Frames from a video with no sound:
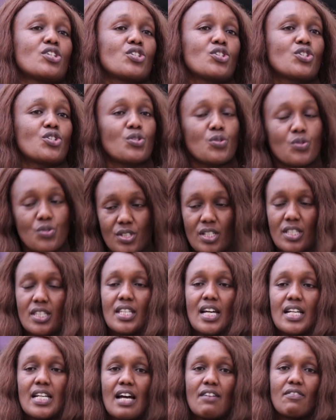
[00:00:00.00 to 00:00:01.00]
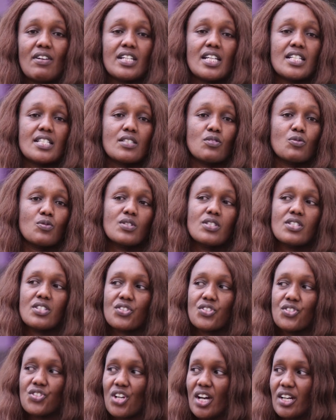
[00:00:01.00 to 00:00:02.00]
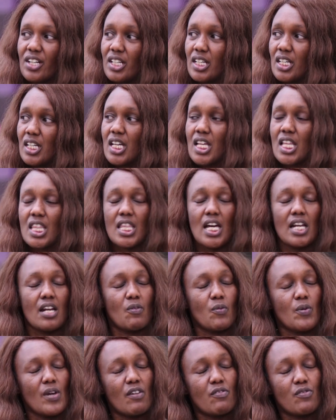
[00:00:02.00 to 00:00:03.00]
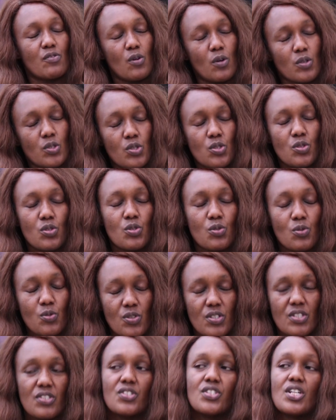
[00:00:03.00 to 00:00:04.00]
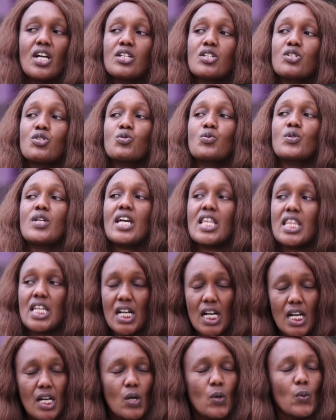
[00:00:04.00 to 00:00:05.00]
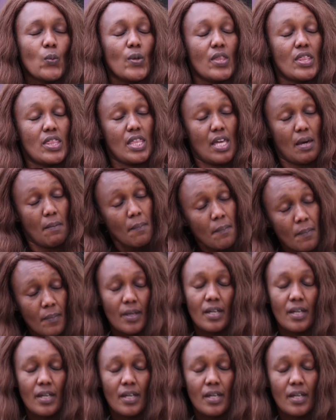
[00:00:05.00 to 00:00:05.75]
children that have understood this journey, that we have gone through this journey together with them.